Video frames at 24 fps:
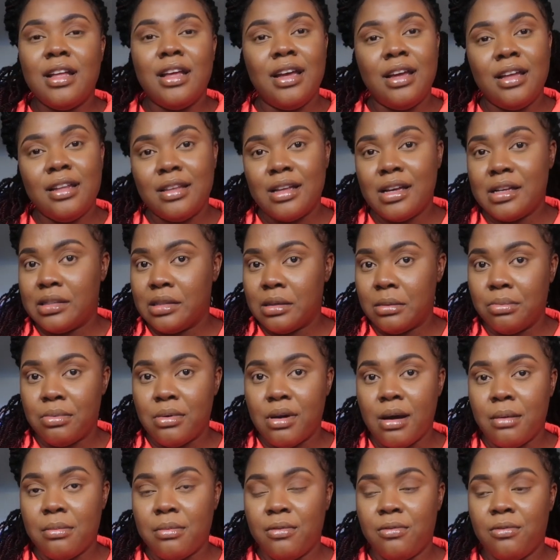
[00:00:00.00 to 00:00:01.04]
and that's a
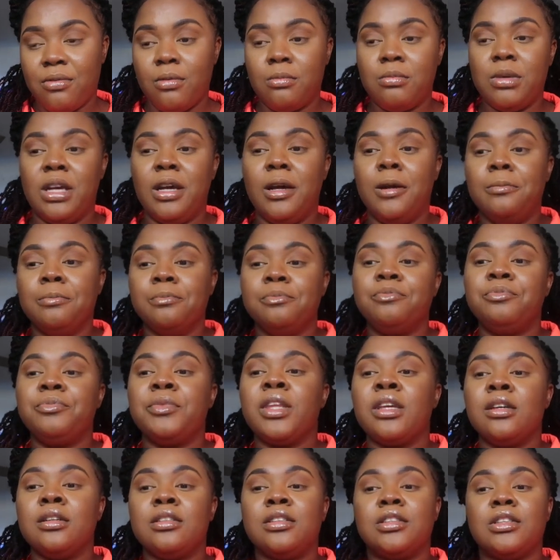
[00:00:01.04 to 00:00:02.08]
problem for me.
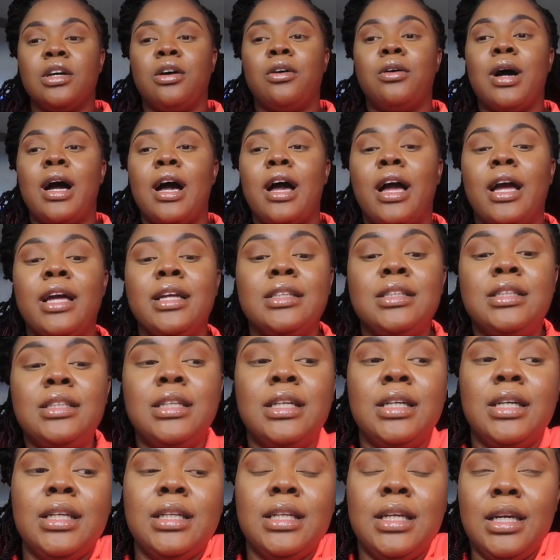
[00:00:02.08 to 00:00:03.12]
So I
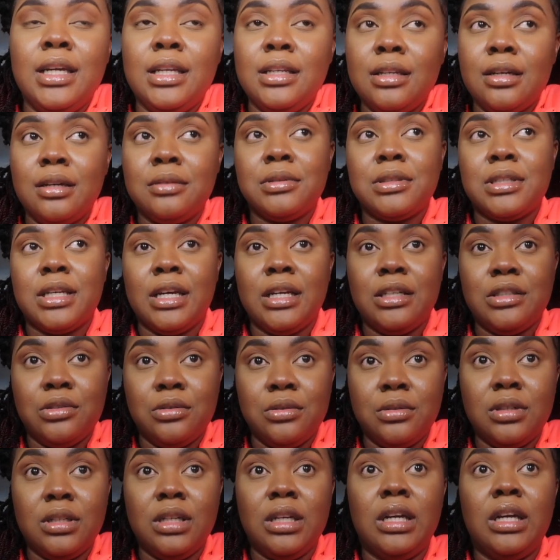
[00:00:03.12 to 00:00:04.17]
did end up
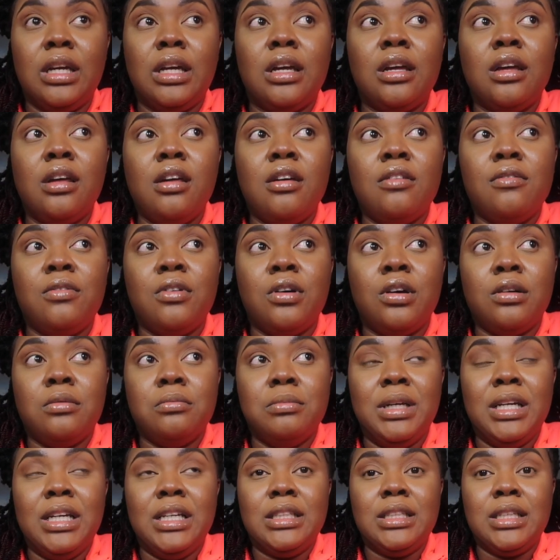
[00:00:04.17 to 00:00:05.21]
scheduling for
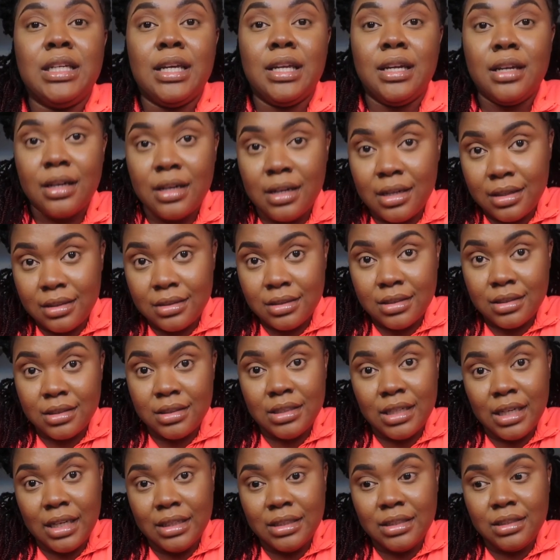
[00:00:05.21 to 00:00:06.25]
me to get a
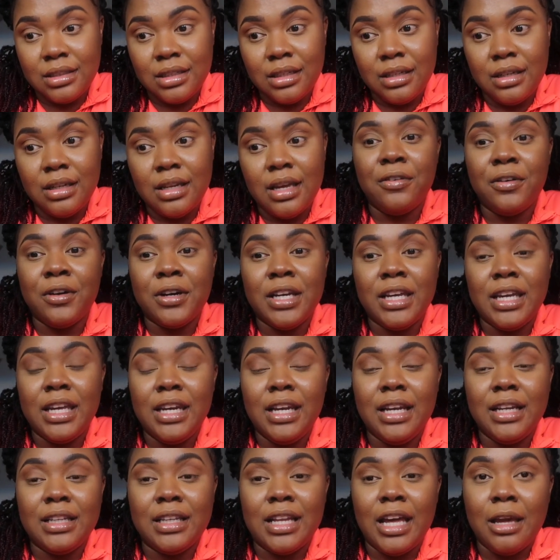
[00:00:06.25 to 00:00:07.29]
consultation or
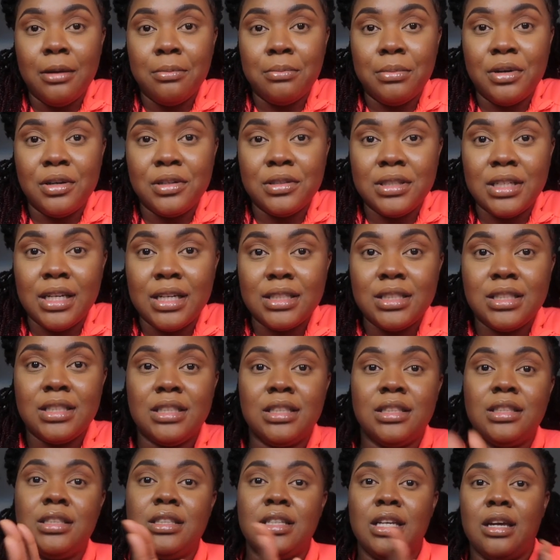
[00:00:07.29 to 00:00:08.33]
getting
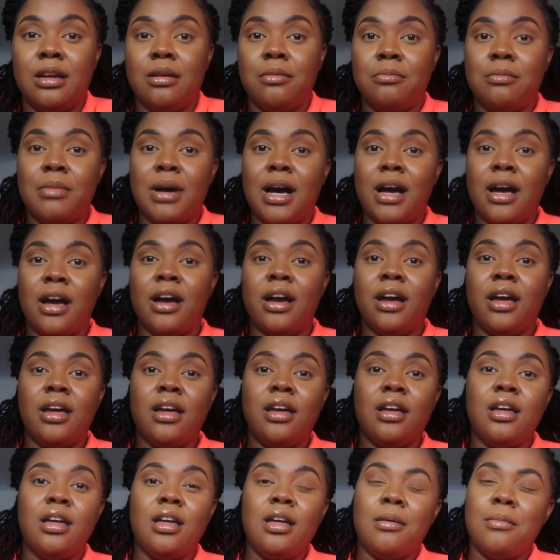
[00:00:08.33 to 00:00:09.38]
liposuctions in my,
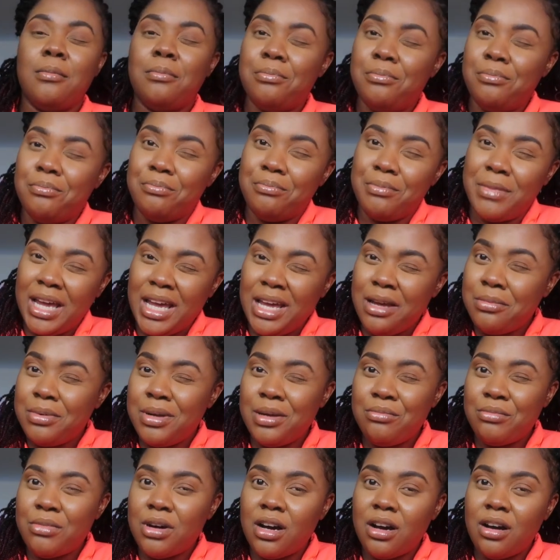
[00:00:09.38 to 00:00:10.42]

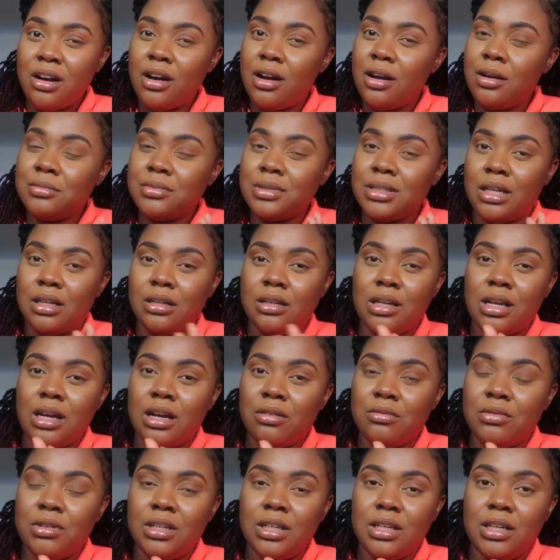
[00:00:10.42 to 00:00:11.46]
maybe my arms, I'm
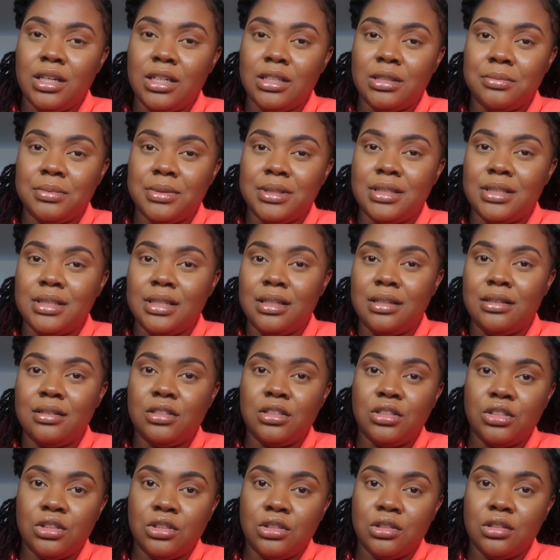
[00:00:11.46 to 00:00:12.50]
not really one hundred percent
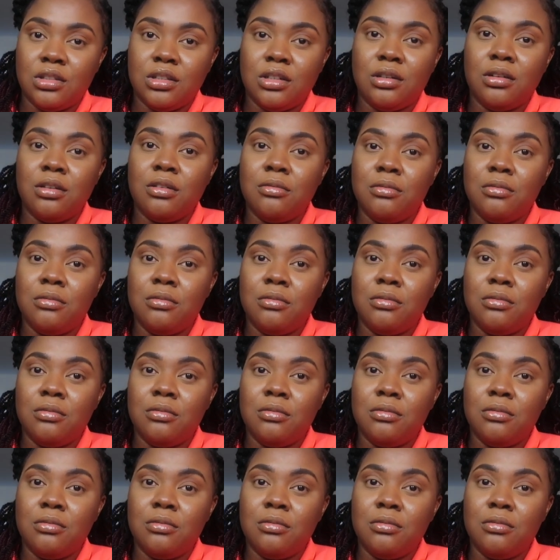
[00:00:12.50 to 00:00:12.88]
sure,